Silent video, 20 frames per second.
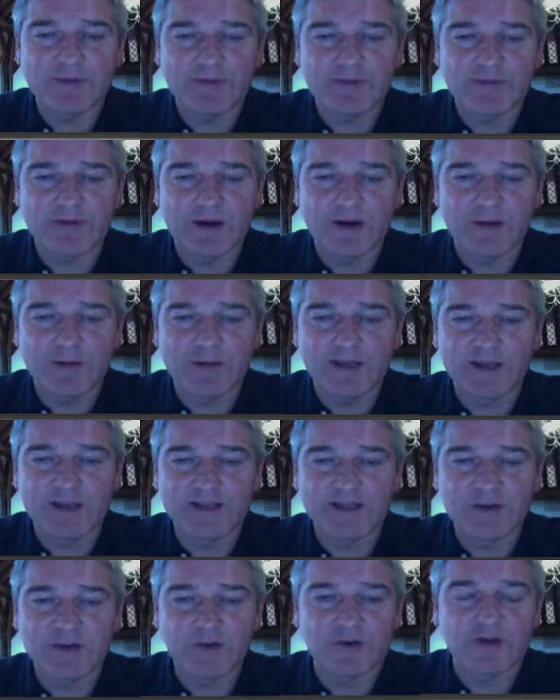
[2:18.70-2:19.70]
file,
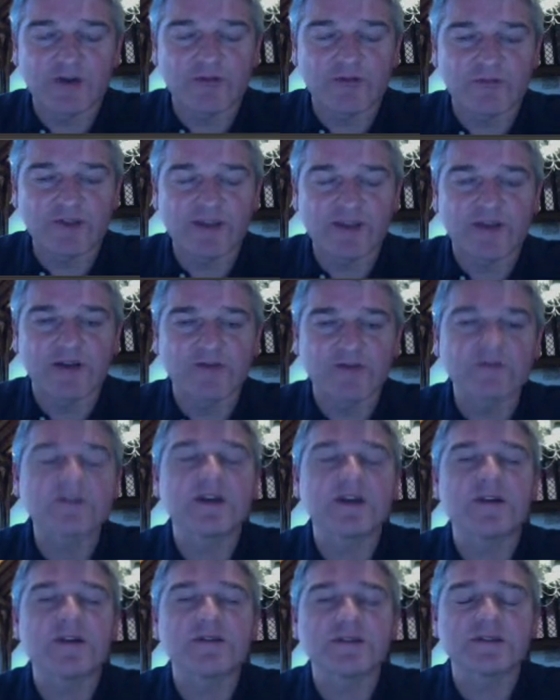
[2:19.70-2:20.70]
because in order to read those
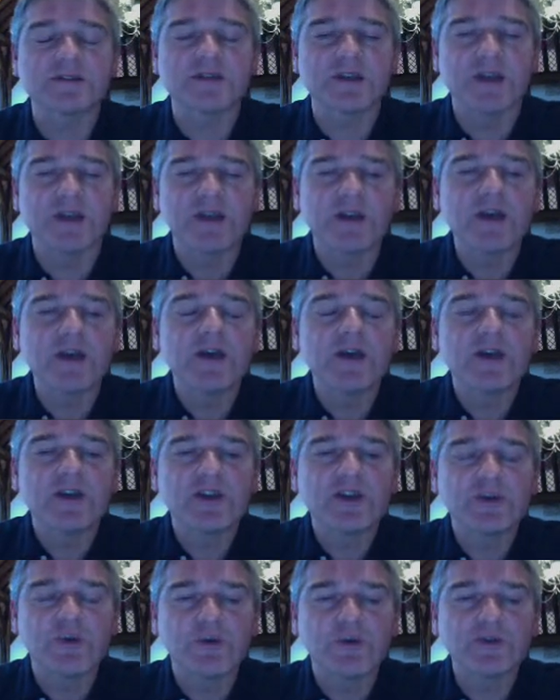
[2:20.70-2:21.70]
results,
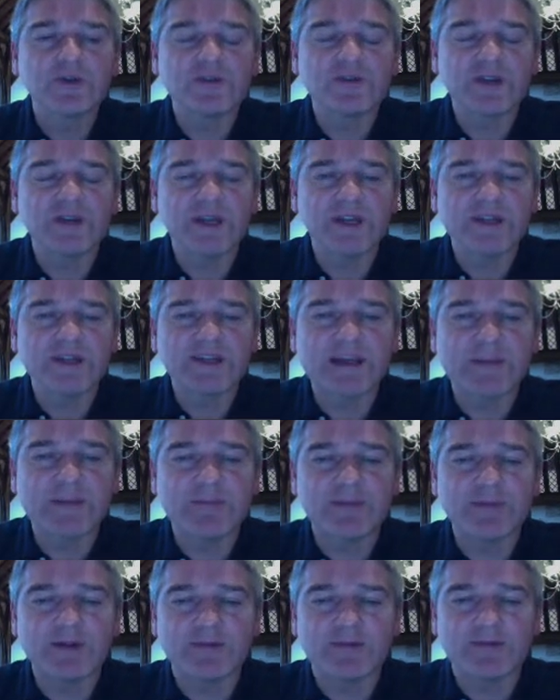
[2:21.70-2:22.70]
you also need a
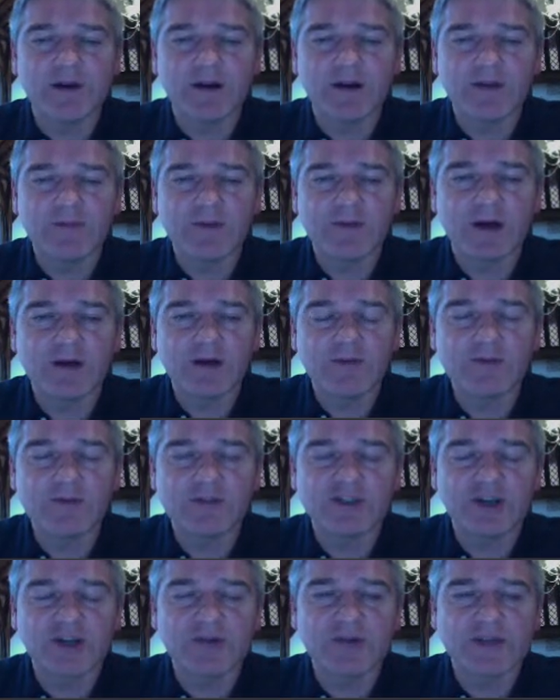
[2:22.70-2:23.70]
template file. I will
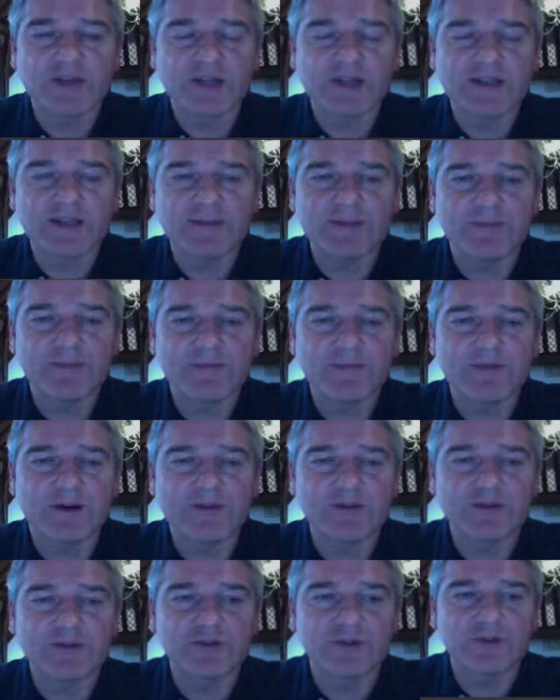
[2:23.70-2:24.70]
show you that template
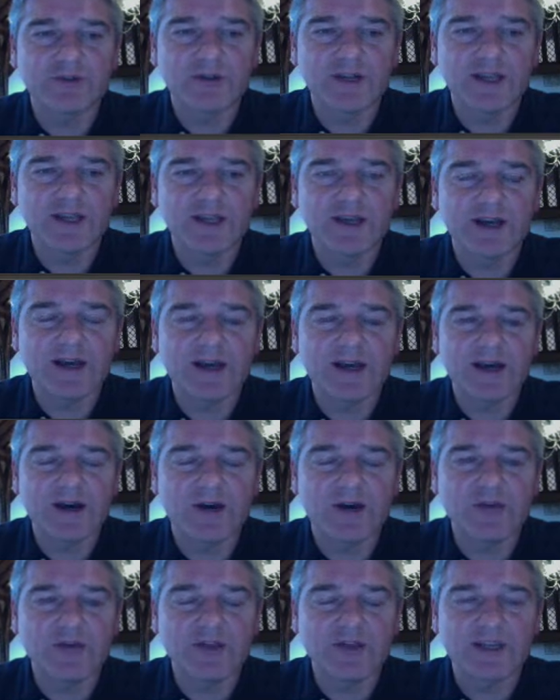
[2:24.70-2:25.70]
file shortly
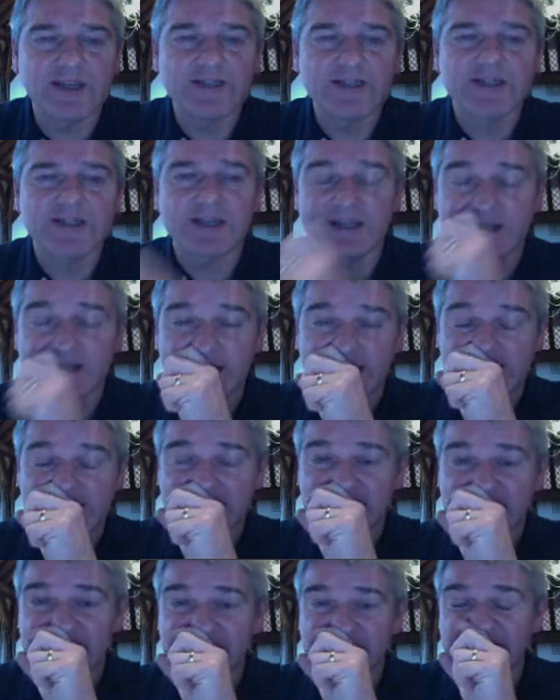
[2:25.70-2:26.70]
on the disk. It
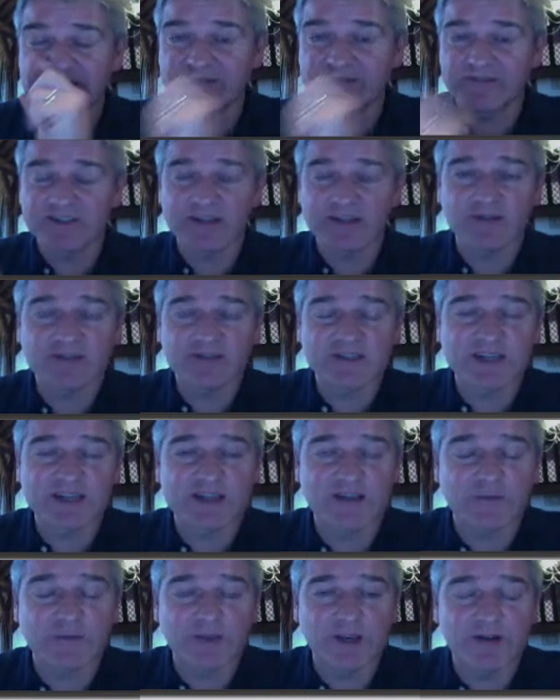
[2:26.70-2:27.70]
exists in the results
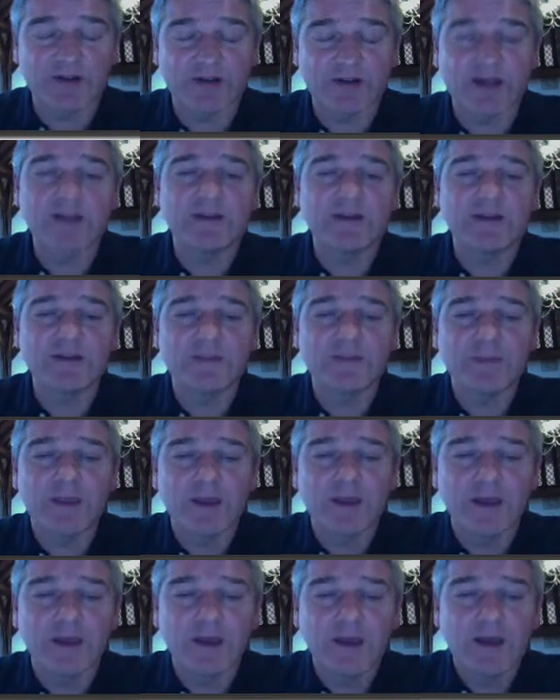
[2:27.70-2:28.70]
set that we created,
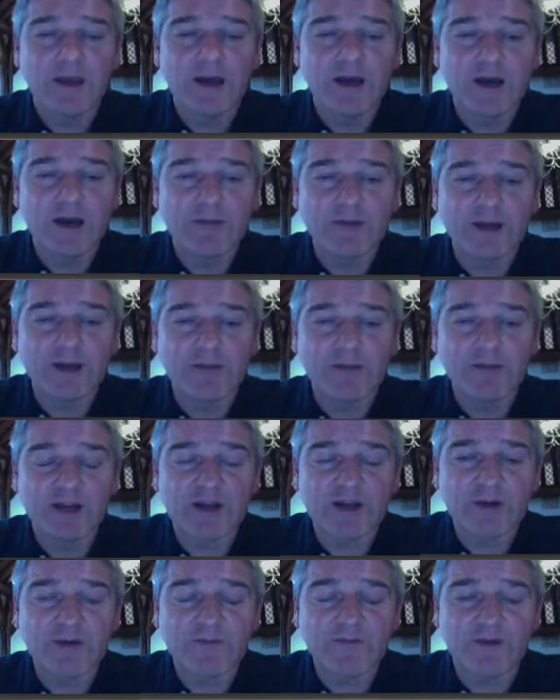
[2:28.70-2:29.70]
but I'm going to
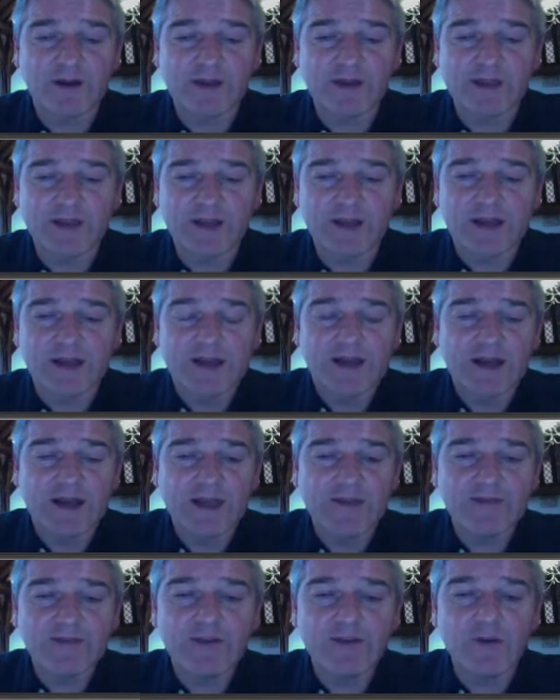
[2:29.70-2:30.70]
go and find that. Now,
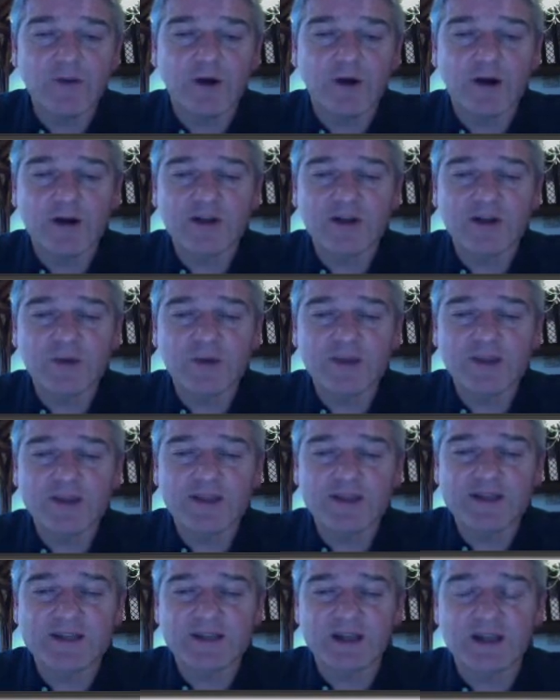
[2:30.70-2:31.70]
if you are doing
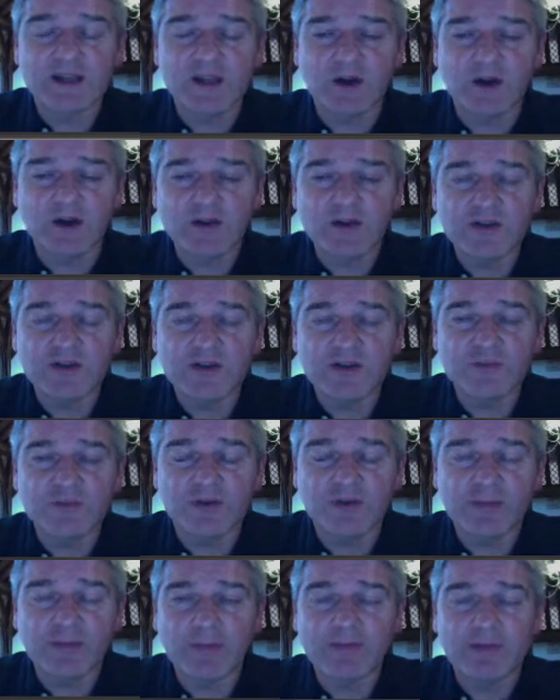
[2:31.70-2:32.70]
this a lot, you
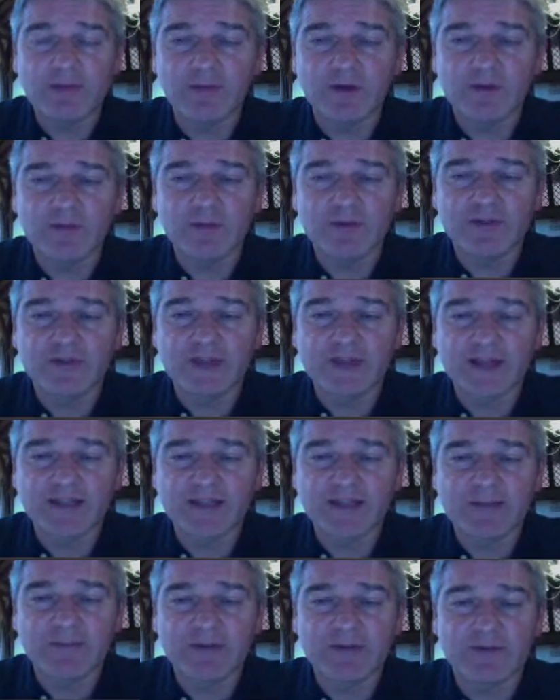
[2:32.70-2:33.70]
probably want to put that
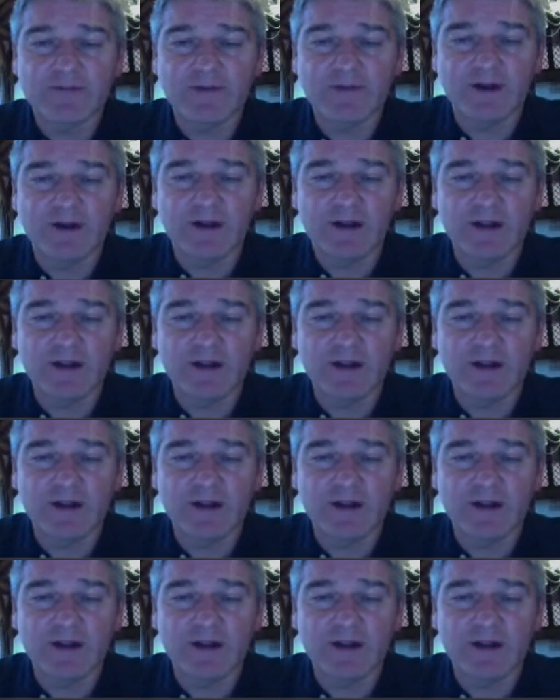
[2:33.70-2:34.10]
template file